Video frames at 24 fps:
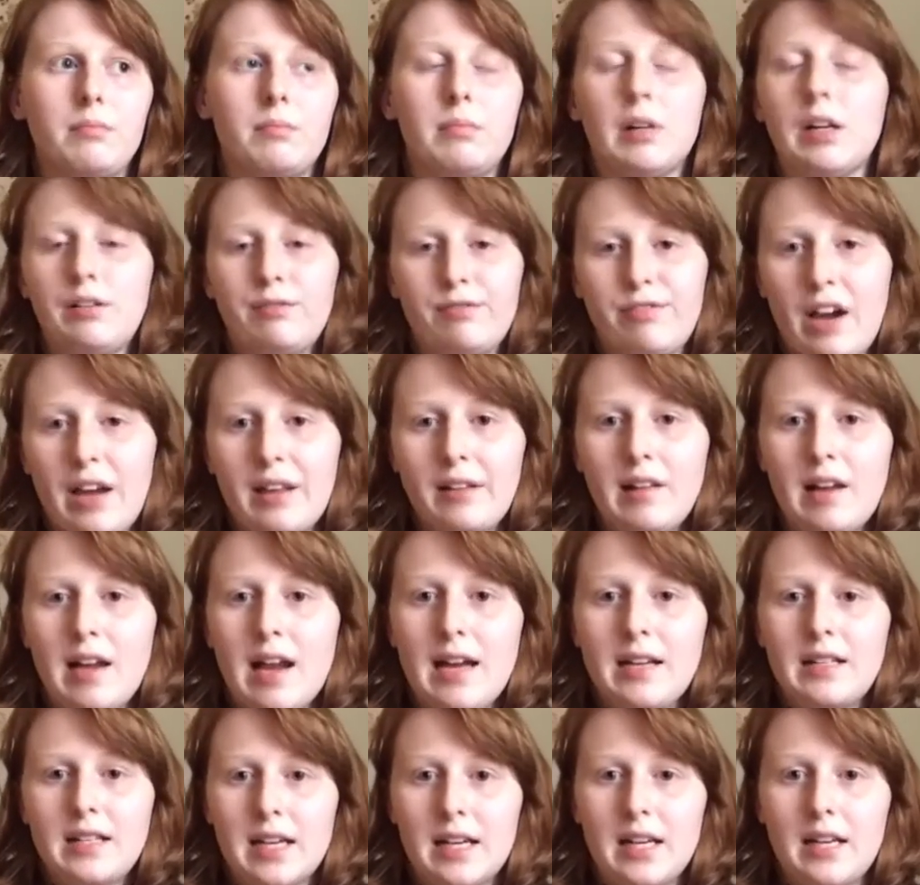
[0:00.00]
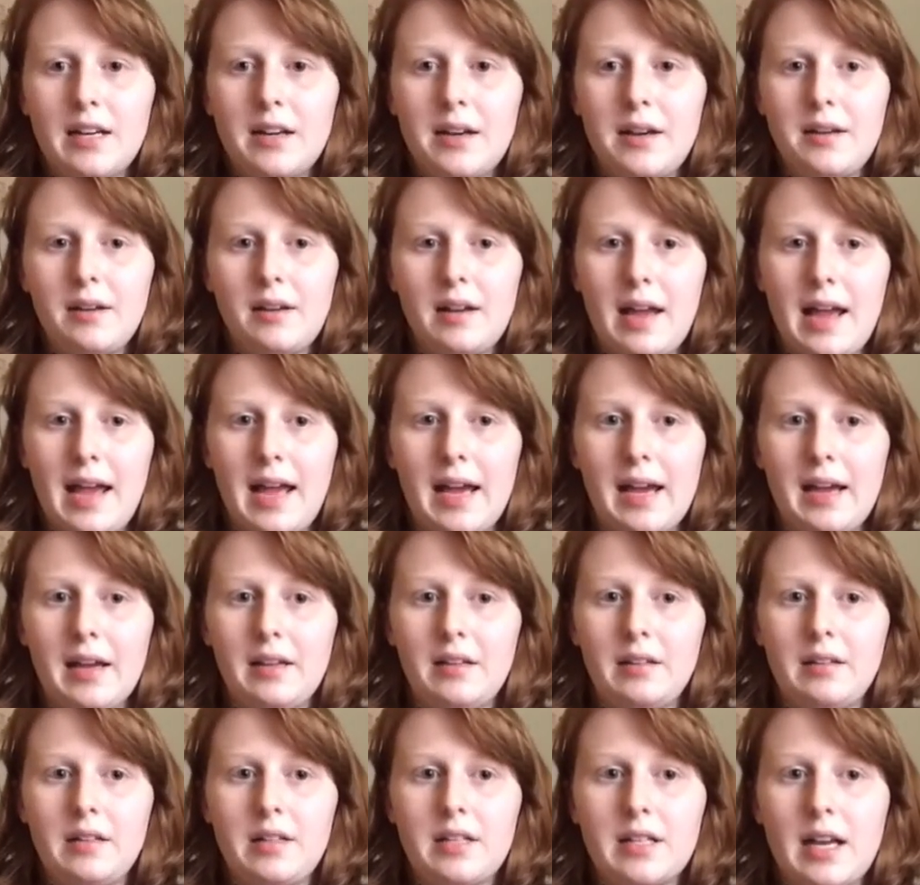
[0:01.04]
But finally I did,
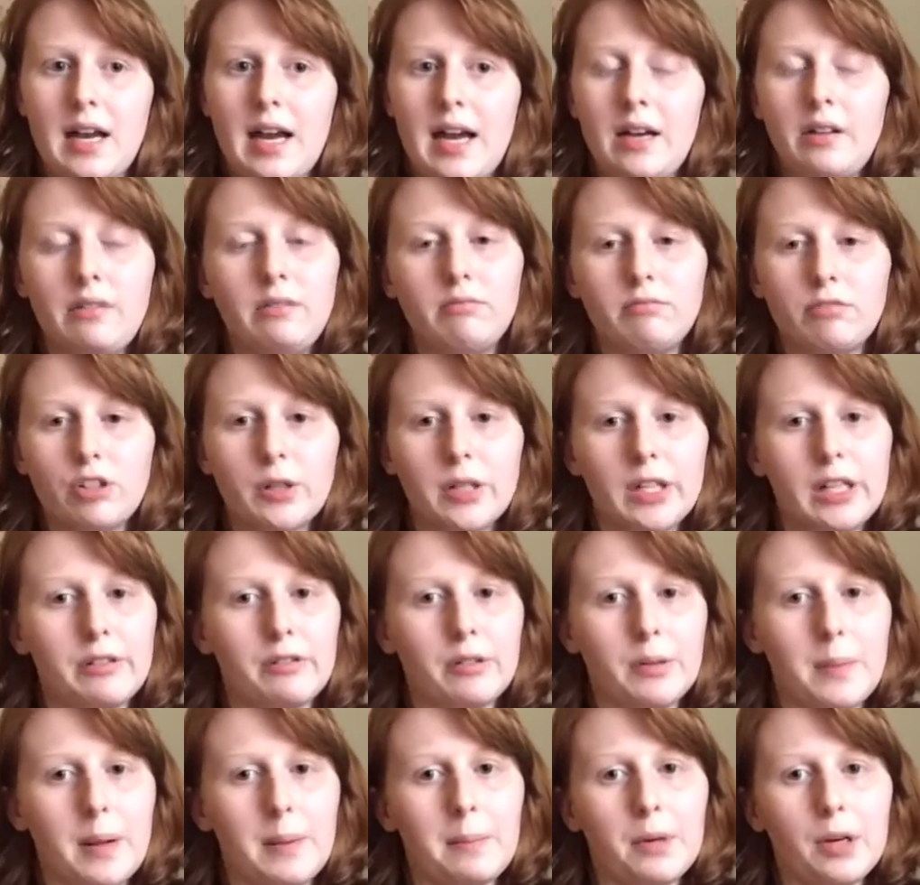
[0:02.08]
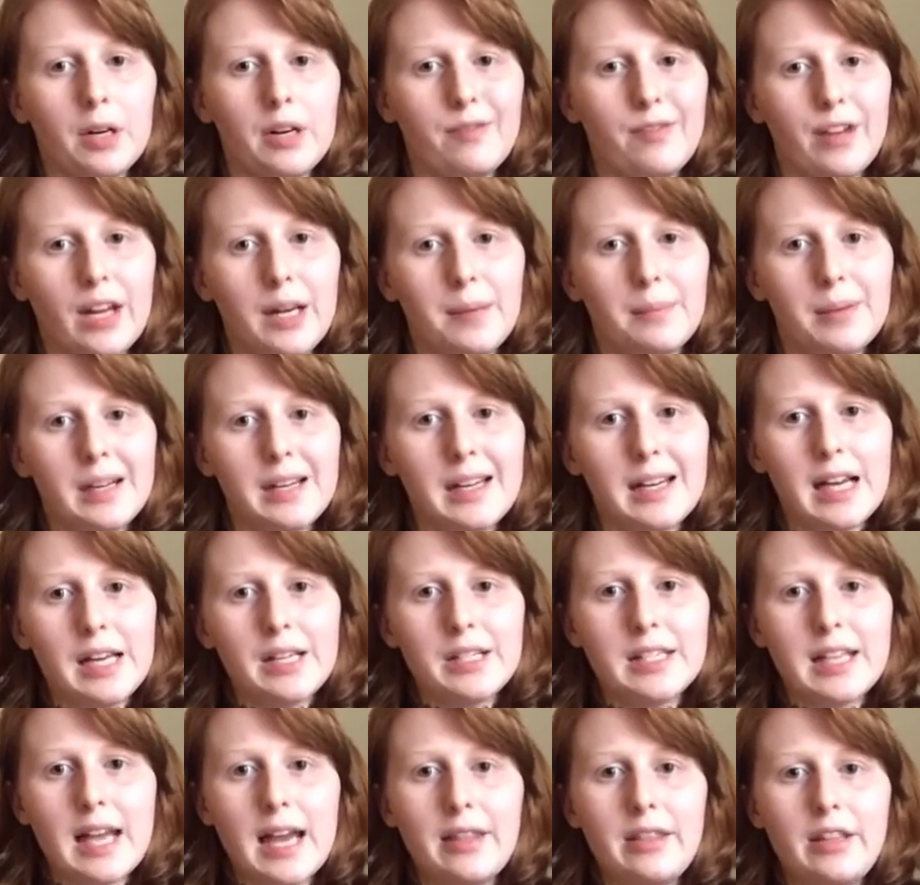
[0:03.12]
and I don't really remember if anybody
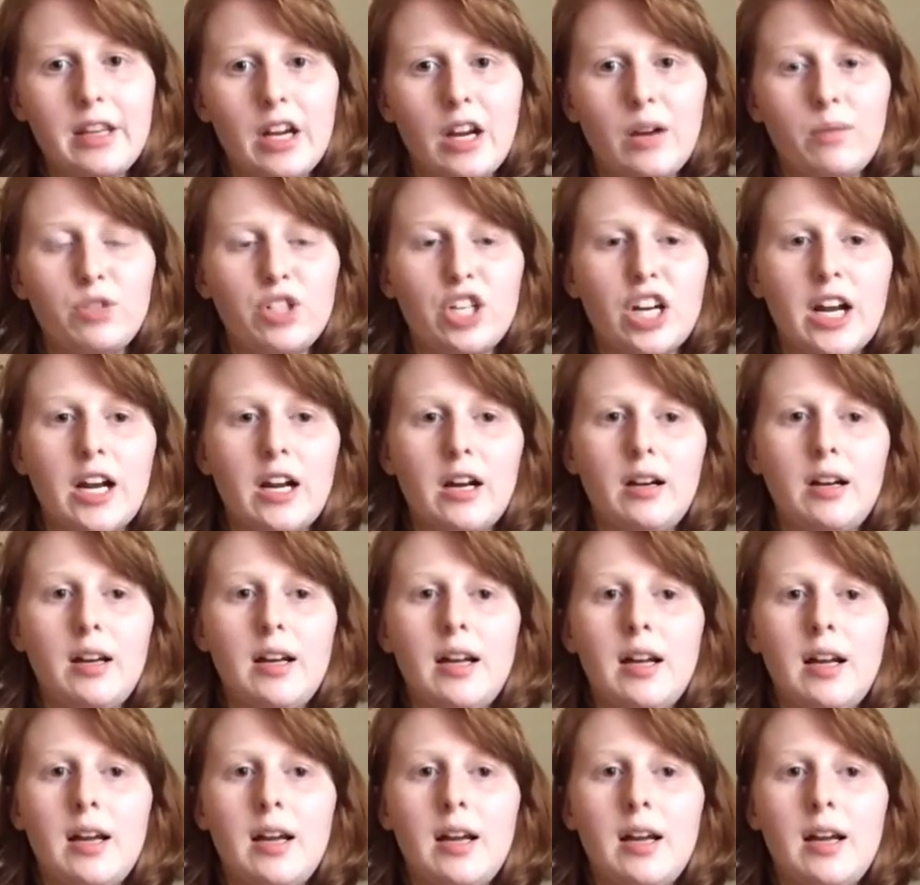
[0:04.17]
else sat in the armchair,